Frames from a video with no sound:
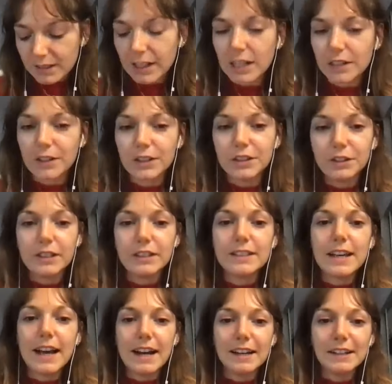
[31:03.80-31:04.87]
kind of our duty
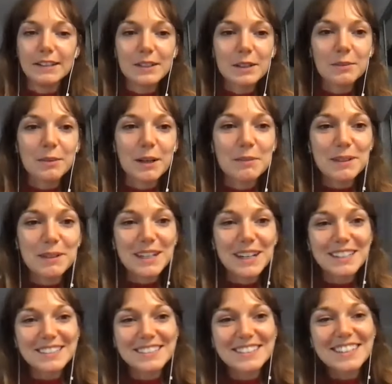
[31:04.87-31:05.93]
to ask, but
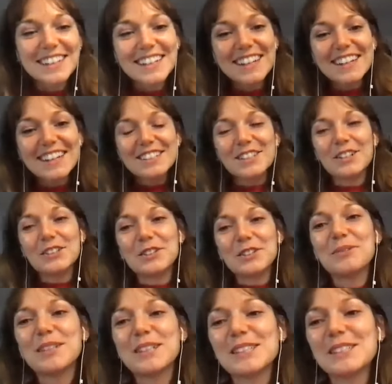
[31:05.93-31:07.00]
because Shelter in
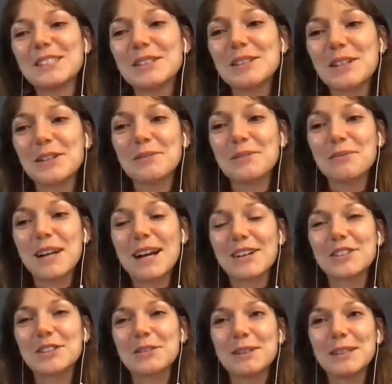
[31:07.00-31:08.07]
Place is
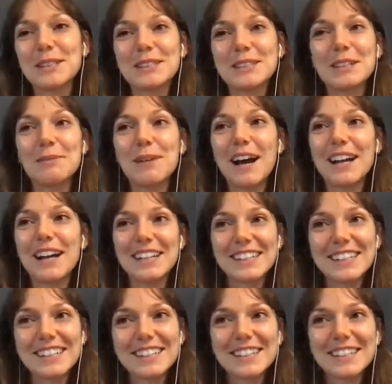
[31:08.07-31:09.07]
actually pretty cinematic,